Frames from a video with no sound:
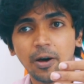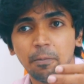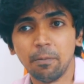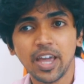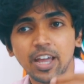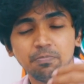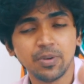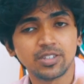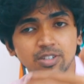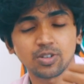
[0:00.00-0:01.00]
made
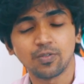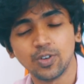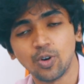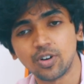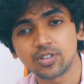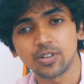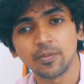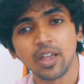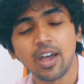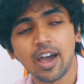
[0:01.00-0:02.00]
pieces of yours.